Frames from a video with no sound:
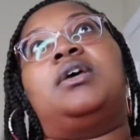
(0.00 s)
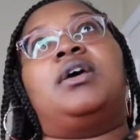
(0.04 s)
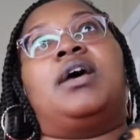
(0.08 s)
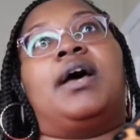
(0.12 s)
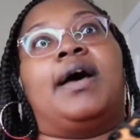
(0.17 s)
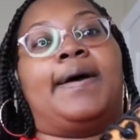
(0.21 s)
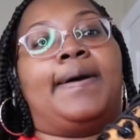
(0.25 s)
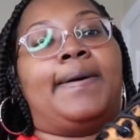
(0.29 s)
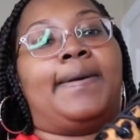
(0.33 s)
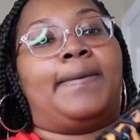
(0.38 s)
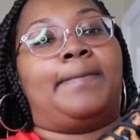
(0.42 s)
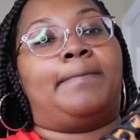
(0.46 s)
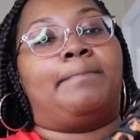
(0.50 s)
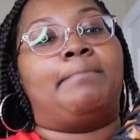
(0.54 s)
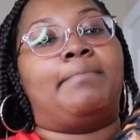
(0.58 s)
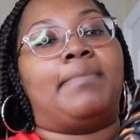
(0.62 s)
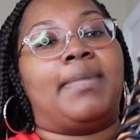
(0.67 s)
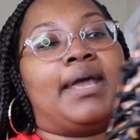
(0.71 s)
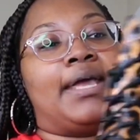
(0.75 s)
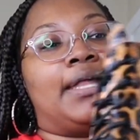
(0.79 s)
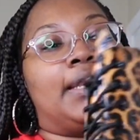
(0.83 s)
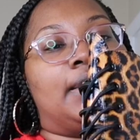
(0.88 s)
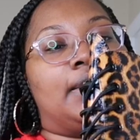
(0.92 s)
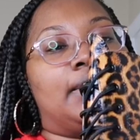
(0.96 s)
Um,
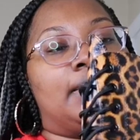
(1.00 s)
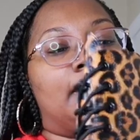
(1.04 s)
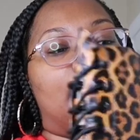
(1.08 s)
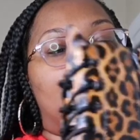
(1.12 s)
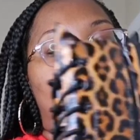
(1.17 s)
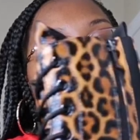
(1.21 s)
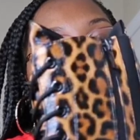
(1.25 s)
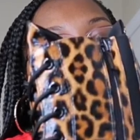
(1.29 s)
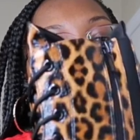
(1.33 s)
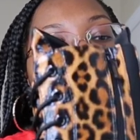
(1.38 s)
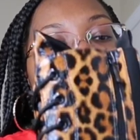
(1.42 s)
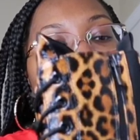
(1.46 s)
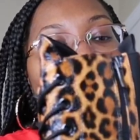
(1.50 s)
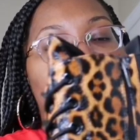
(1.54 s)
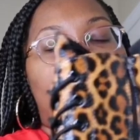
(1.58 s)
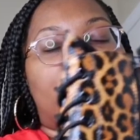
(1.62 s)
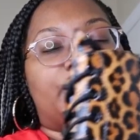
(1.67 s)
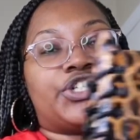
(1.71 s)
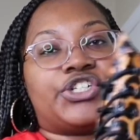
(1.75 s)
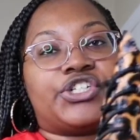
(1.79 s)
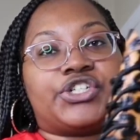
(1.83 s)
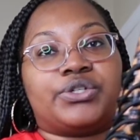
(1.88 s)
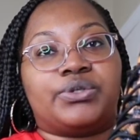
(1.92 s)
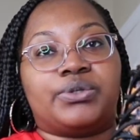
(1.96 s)
and you don't want
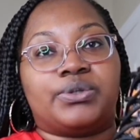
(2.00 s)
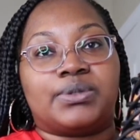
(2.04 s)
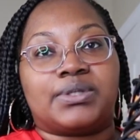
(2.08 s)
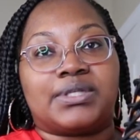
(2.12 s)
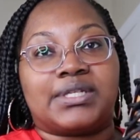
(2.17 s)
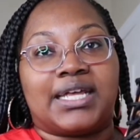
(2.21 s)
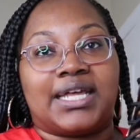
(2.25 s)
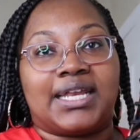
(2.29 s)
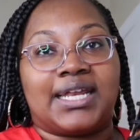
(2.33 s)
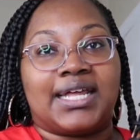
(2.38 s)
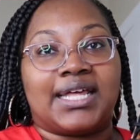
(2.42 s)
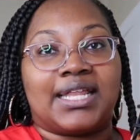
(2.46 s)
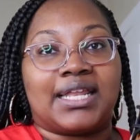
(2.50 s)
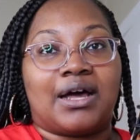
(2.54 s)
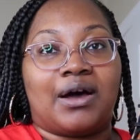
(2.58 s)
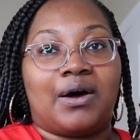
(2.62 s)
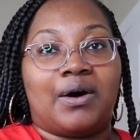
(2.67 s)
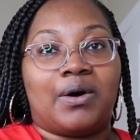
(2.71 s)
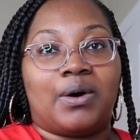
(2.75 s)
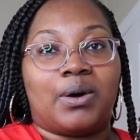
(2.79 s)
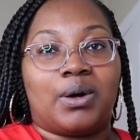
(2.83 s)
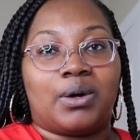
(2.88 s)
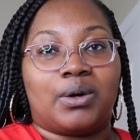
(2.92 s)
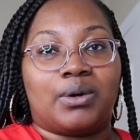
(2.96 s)
your shoes getting
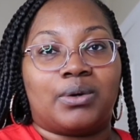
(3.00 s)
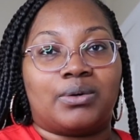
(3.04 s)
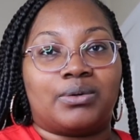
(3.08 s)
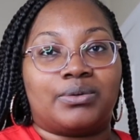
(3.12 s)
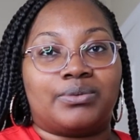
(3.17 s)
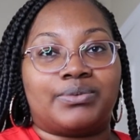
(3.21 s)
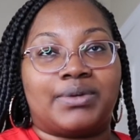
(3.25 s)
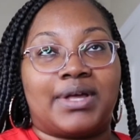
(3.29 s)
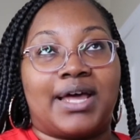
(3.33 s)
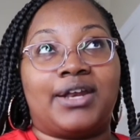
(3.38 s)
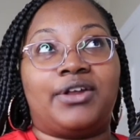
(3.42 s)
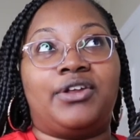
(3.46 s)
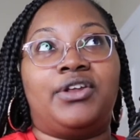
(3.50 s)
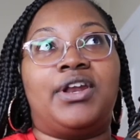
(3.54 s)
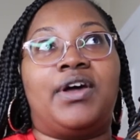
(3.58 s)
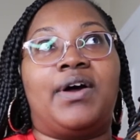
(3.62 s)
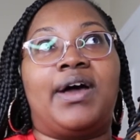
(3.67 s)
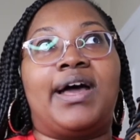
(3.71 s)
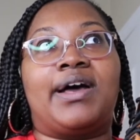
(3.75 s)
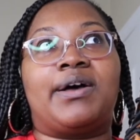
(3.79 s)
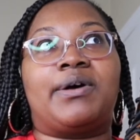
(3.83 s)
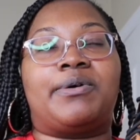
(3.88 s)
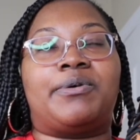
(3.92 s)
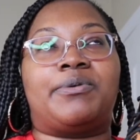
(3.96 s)
all, you know
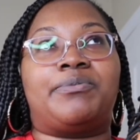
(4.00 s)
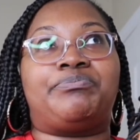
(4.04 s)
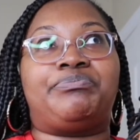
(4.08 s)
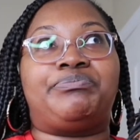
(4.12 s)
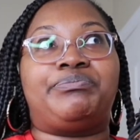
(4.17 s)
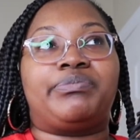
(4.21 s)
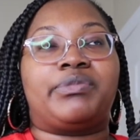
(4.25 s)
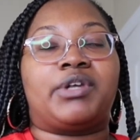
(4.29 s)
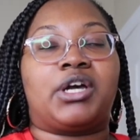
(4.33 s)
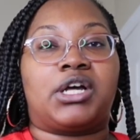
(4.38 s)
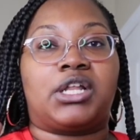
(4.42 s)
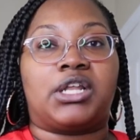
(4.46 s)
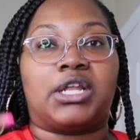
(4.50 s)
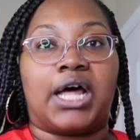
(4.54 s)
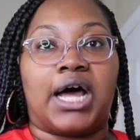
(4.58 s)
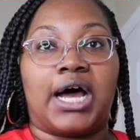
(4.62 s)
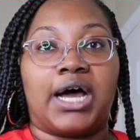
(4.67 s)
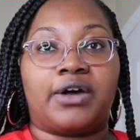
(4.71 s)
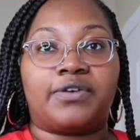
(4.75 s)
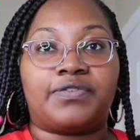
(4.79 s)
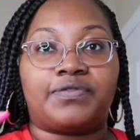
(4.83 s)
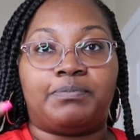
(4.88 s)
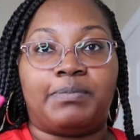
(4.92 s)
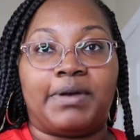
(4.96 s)
how
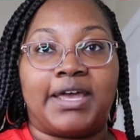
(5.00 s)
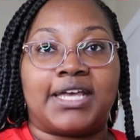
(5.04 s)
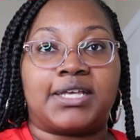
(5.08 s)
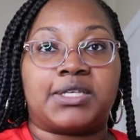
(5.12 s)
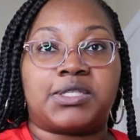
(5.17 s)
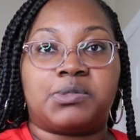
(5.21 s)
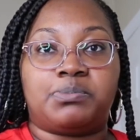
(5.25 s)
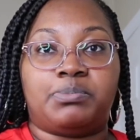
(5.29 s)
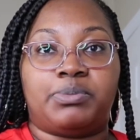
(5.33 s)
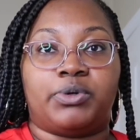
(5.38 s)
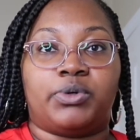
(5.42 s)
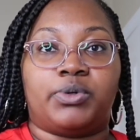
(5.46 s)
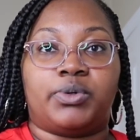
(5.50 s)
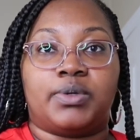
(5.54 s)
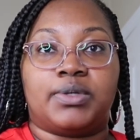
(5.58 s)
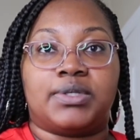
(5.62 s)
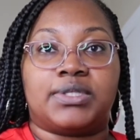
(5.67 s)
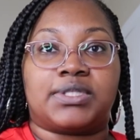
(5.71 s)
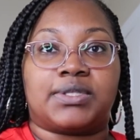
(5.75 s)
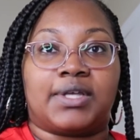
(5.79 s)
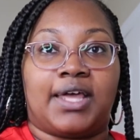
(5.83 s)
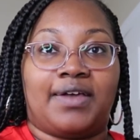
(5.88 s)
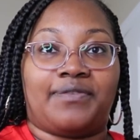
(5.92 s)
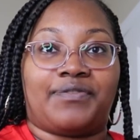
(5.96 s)
cloth based
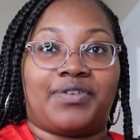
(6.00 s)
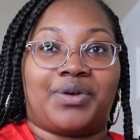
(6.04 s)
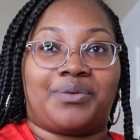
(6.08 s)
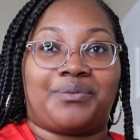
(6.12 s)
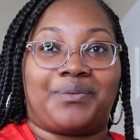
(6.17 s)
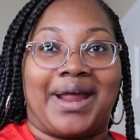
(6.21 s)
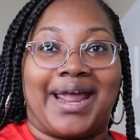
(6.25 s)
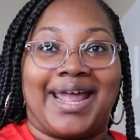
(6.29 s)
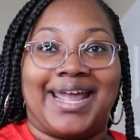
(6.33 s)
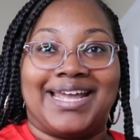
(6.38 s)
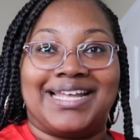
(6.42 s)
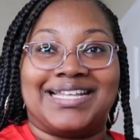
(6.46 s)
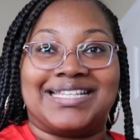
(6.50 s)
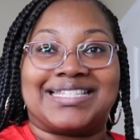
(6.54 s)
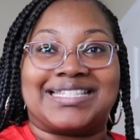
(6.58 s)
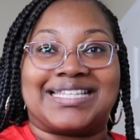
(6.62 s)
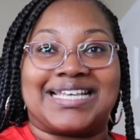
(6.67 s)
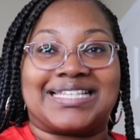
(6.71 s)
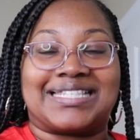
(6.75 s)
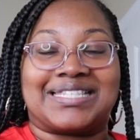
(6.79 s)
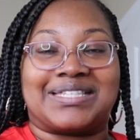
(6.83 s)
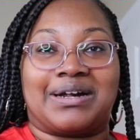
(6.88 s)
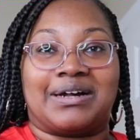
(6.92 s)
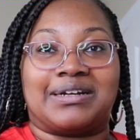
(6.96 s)
boots, if it rains,
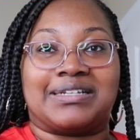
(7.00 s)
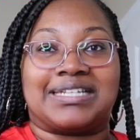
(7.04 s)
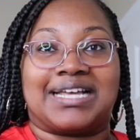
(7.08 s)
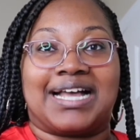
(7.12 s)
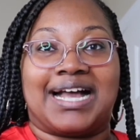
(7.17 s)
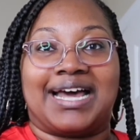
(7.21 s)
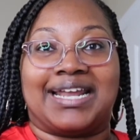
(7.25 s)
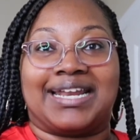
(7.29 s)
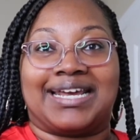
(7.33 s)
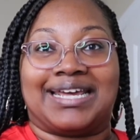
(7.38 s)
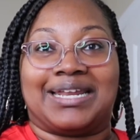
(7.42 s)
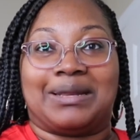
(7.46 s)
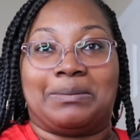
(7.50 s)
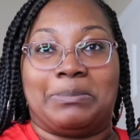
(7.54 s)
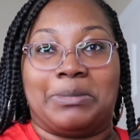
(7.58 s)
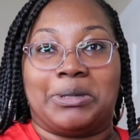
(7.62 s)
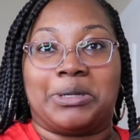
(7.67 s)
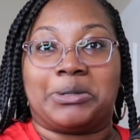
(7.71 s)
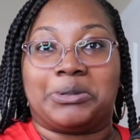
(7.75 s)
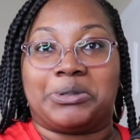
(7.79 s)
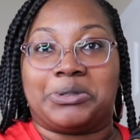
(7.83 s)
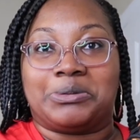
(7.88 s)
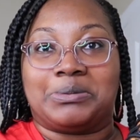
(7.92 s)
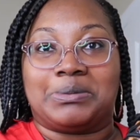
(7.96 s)
they start to kind of get a
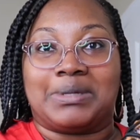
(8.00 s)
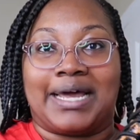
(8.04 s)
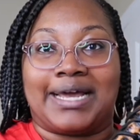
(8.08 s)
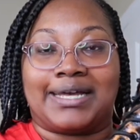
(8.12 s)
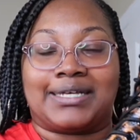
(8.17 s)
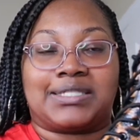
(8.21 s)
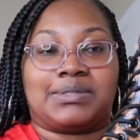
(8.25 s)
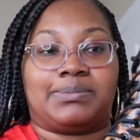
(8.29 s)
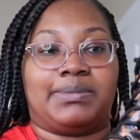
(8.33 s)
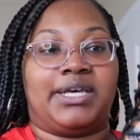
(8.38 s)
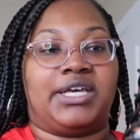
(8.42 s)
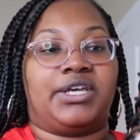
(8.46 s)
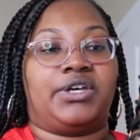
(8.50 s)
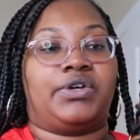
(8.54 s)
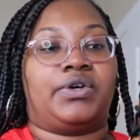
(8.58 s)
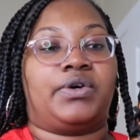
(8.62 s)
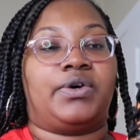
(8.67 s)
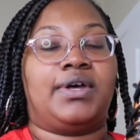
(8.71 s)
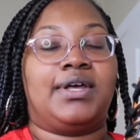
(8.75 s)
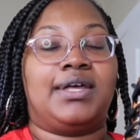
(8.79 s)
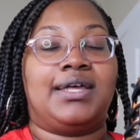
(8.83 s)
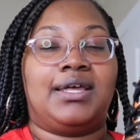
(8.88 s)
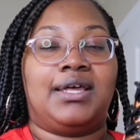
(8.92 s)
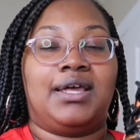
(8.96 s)
mildew like
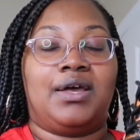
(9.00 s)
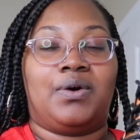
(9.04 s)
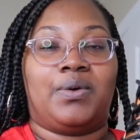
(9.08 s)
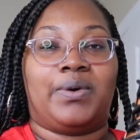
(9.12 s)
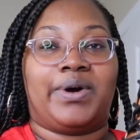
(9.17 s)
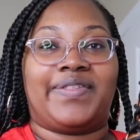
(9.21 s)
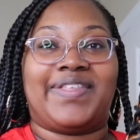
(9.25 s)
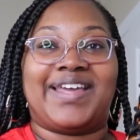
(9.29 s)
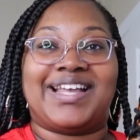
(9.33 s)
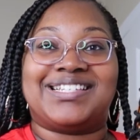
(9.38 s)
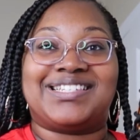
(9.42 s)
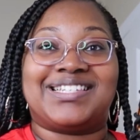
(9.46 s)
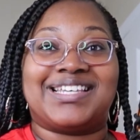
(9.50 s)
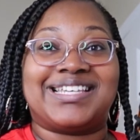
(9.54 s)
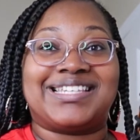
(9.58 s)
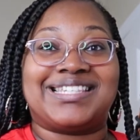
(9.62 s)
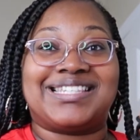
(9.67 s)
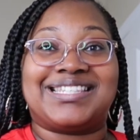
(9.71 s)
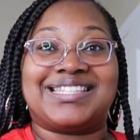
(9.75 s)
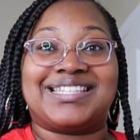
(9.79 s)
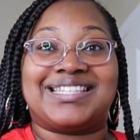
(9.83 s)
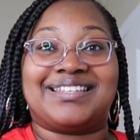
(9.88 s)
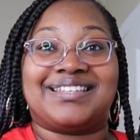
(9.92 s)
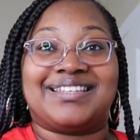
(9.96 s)
smell or they just
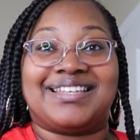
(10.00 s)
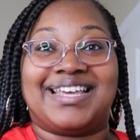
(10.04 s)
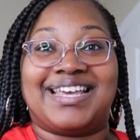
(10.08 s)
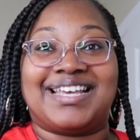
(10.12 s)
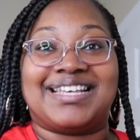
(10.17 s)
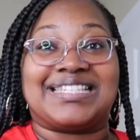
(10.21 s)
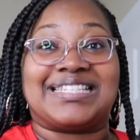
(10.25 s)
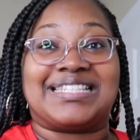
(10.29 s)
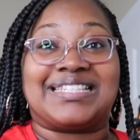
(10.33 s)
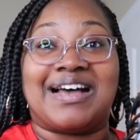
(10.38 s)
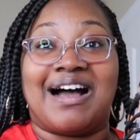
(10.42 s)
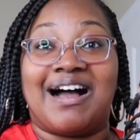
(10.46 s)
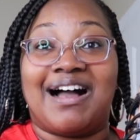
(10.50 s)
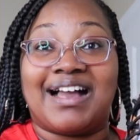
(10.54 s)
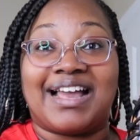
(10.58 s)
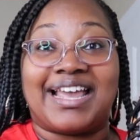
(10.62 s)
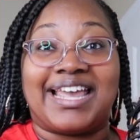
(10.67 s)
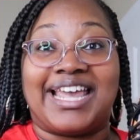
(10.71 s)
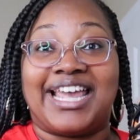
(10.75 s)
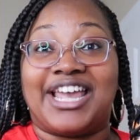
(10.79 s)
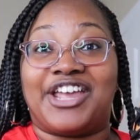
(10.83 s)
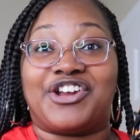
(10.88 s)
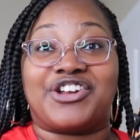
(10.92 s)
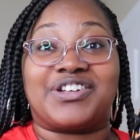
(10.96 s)
get
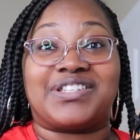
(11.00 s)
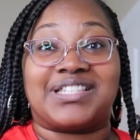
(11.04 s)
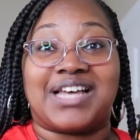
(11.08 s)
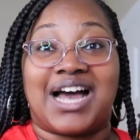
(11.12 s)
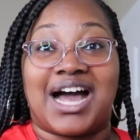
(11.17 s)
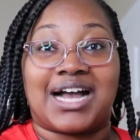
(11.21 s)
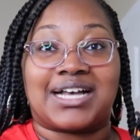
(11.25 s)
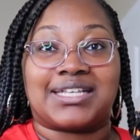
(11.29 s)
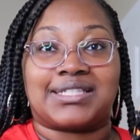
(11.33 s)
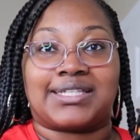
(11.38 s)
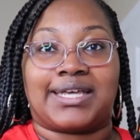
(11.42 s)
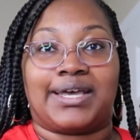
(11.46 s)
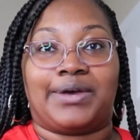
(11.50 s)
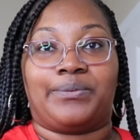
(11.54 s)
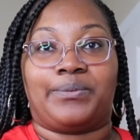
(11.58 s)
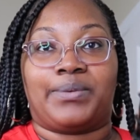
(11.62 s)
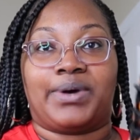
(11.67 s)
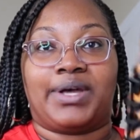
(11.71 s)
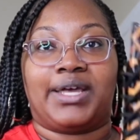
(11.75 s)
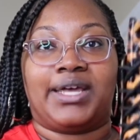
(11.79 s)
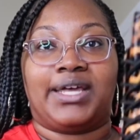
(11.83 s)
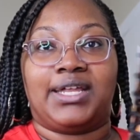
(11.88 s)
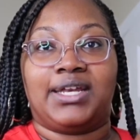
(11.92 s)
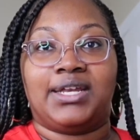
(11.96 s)
soggy and your socks get
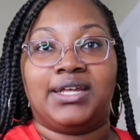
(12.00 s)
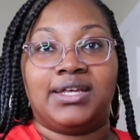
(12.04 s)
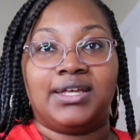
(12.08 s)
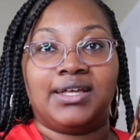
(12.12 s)
wet.